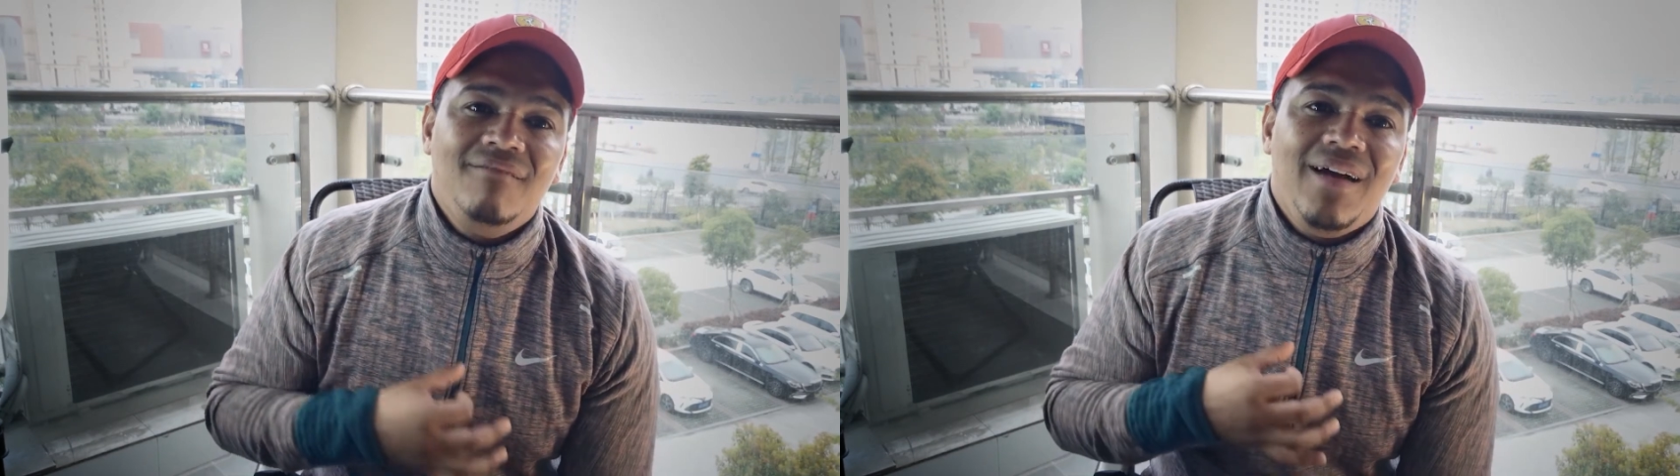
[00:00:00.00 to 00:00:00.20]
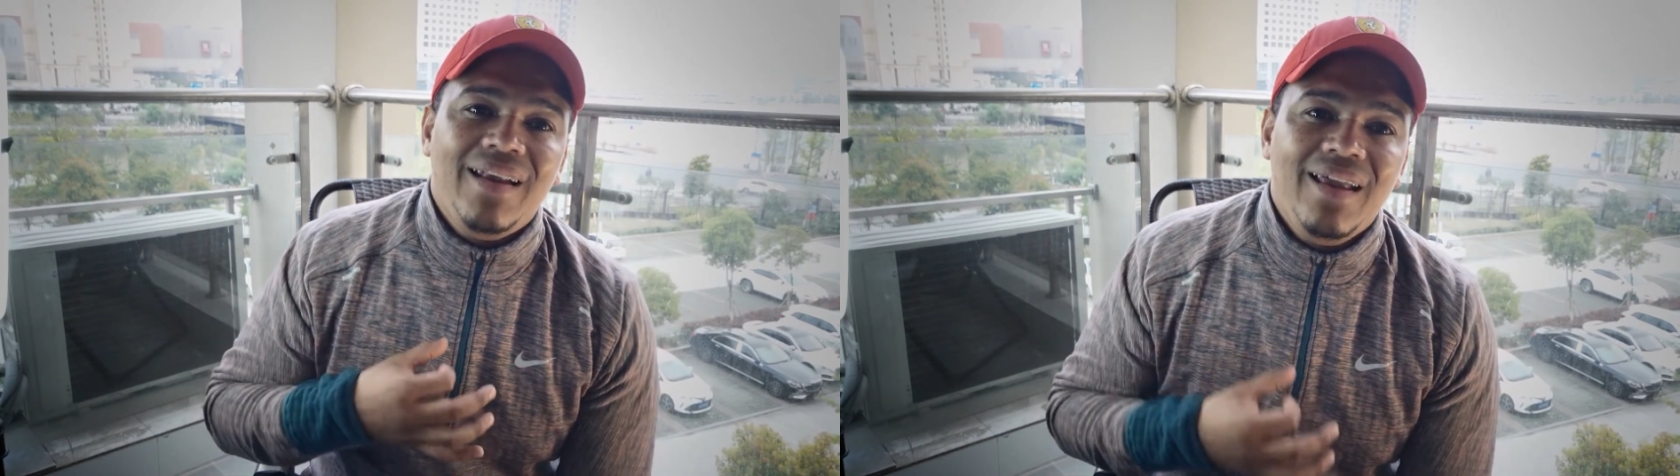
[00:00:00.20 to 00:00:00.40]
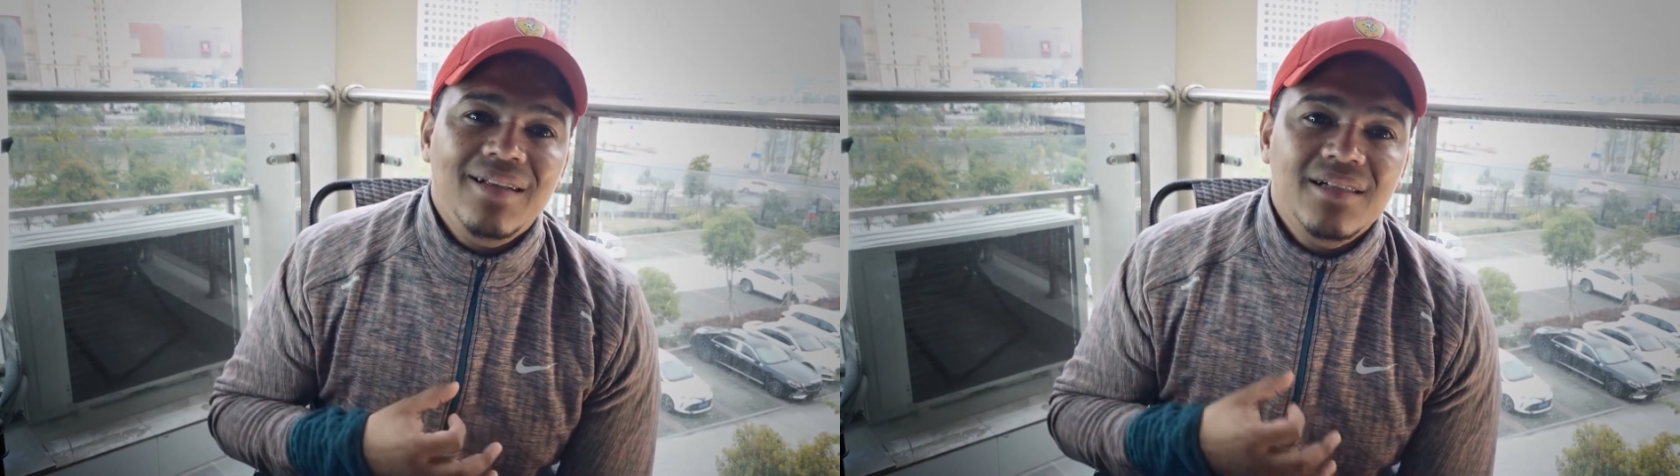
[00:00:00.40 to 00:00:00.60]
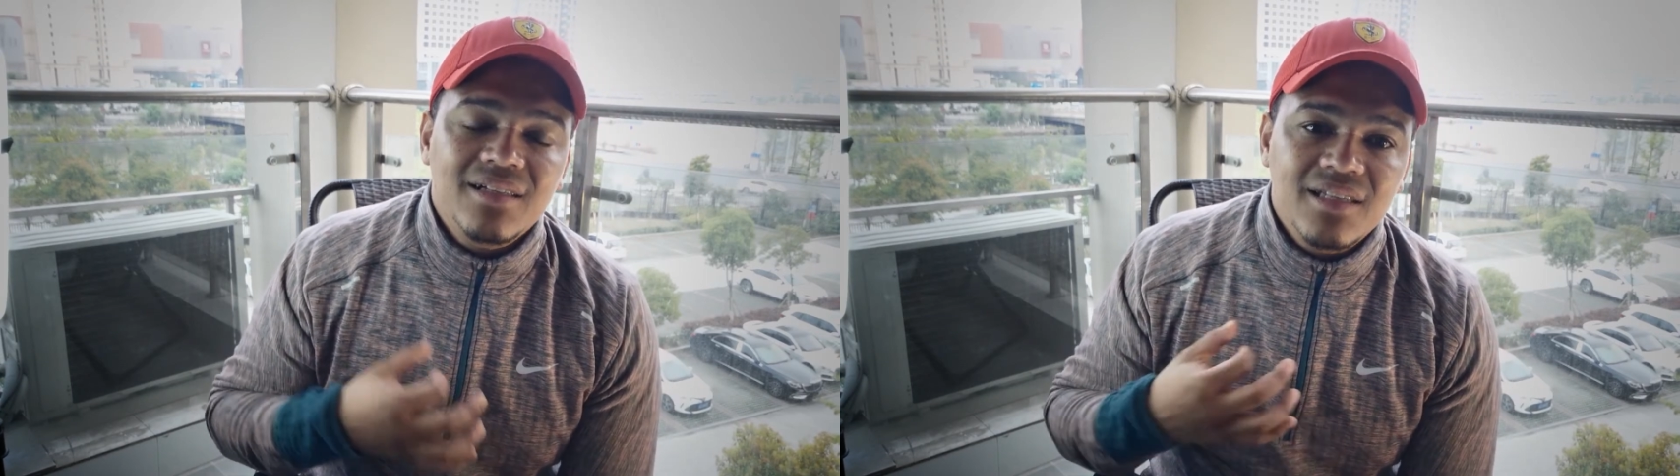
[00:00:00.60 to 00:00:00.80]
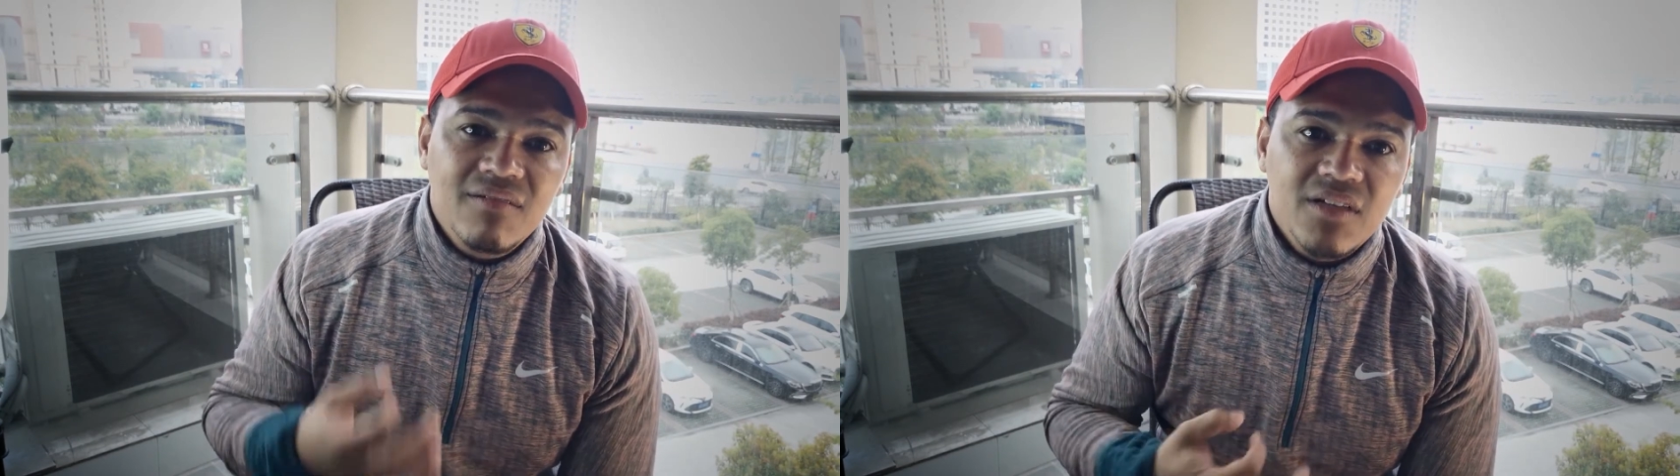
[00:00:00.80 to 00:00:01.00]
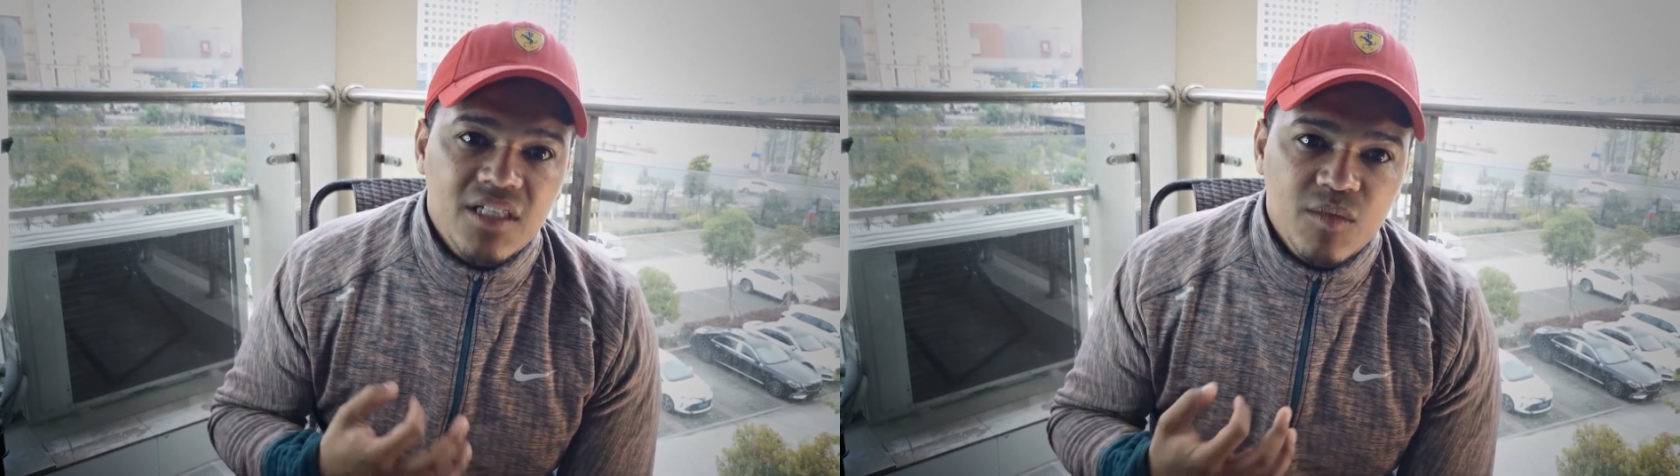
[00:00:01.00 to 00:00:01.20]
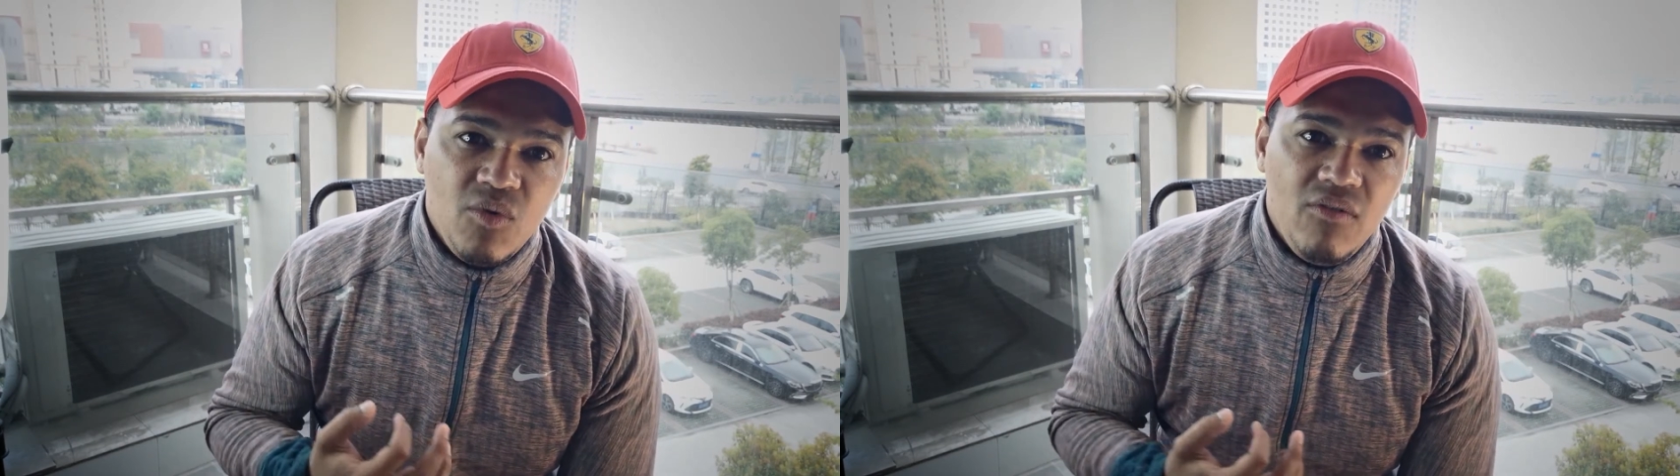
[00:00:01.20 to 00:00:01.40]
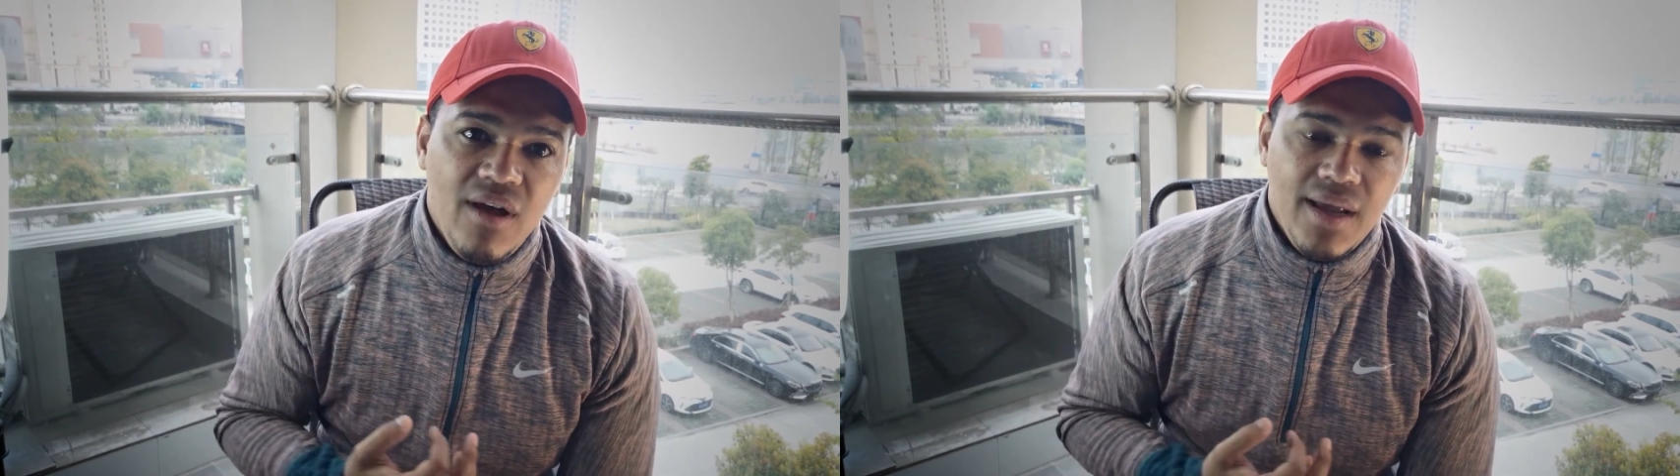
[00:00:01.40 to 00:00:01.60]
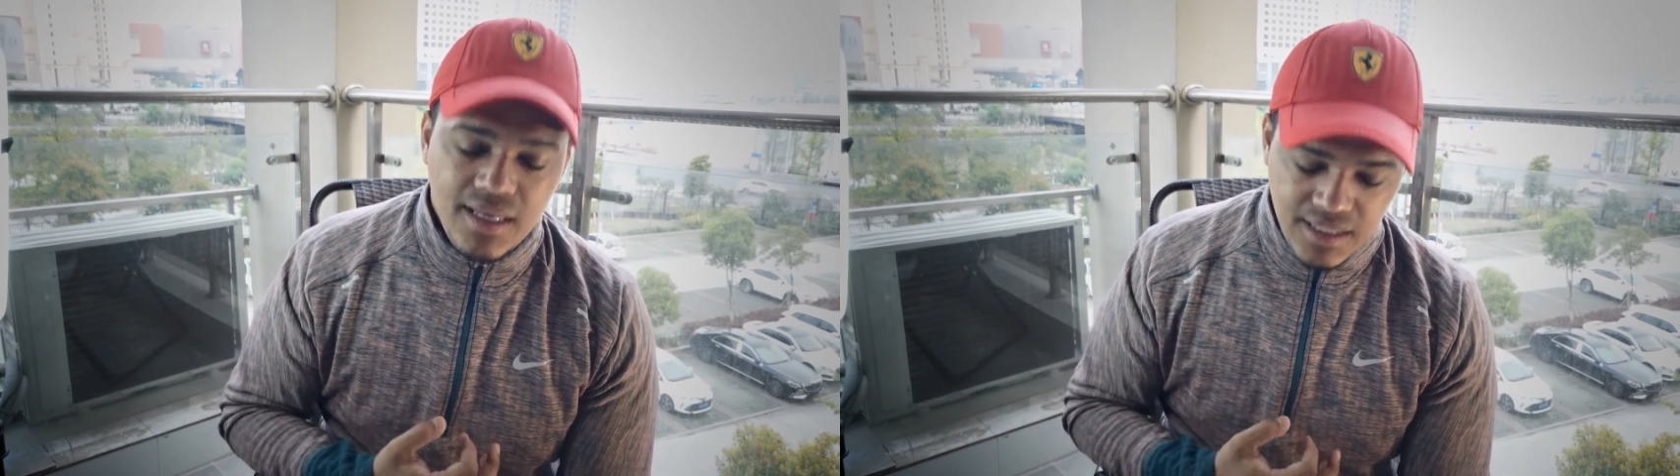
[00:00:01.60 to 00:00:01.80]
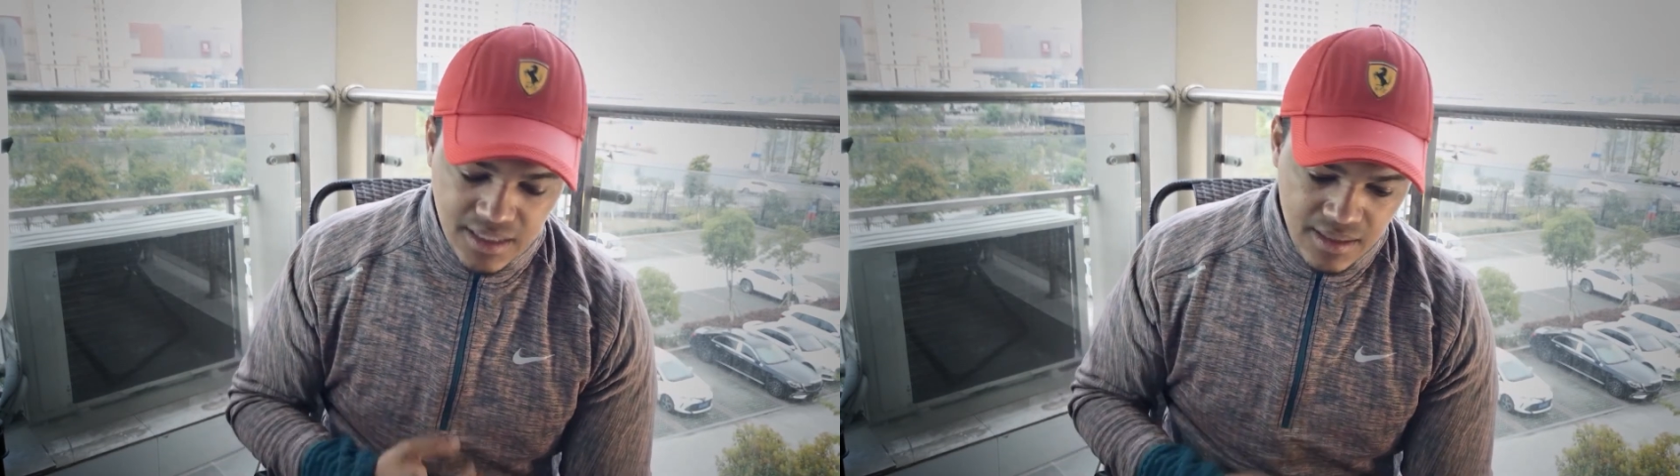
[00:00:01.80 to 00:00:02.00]
financial services
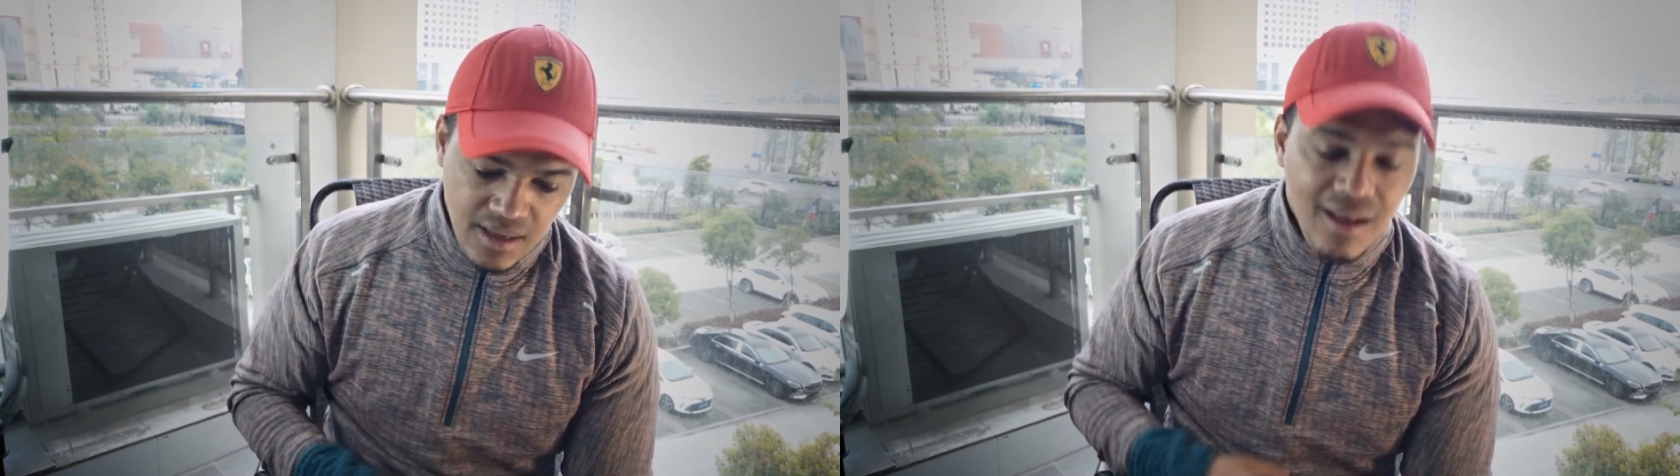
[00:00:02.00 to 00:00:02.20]
providers.